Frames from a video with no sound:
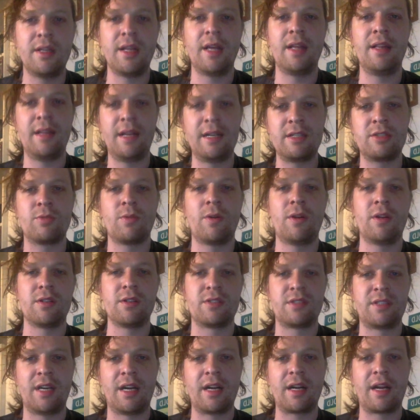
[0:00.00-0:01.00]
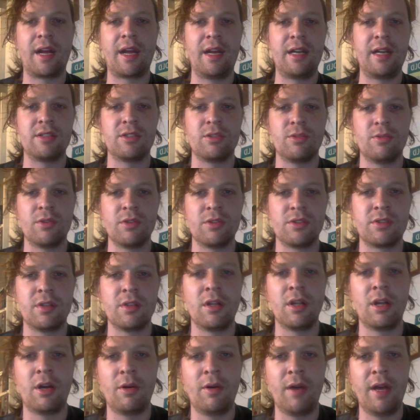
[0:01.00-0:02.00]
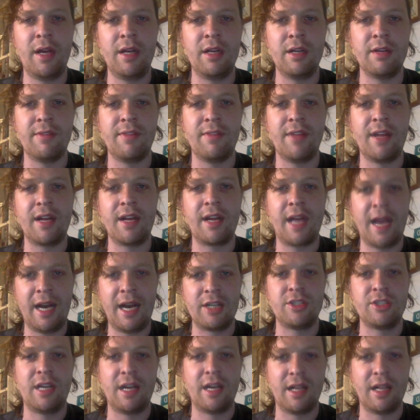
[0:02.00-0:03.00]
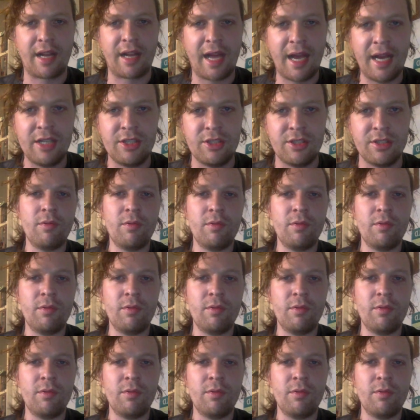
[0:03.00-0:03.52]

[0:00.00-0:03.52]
then that's when I'll start getting towards the lower end of that cash allocation.